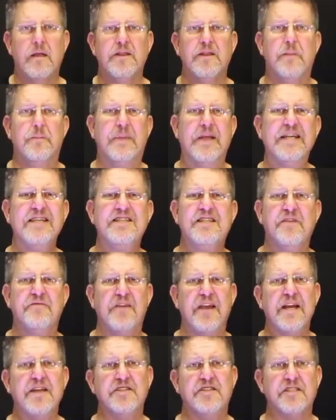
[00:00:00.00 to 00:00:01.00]
The biggest
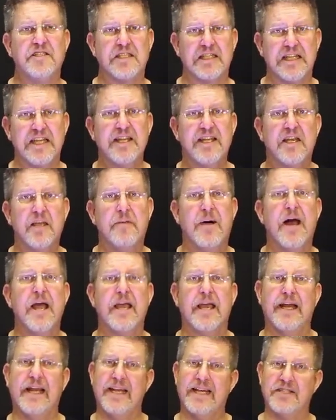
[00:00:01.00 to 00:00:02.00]
advantages lithium
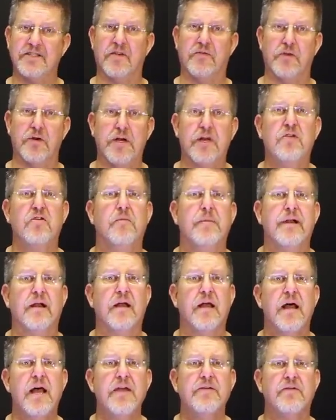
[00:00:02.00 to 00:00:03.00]
ion has over nickel metal
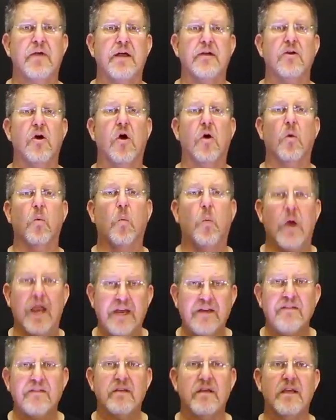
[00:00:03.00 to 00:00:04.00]
hydride are
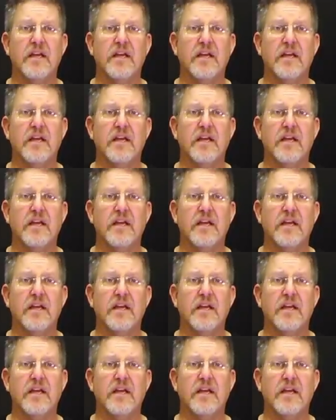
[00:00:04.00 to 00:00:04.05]
weight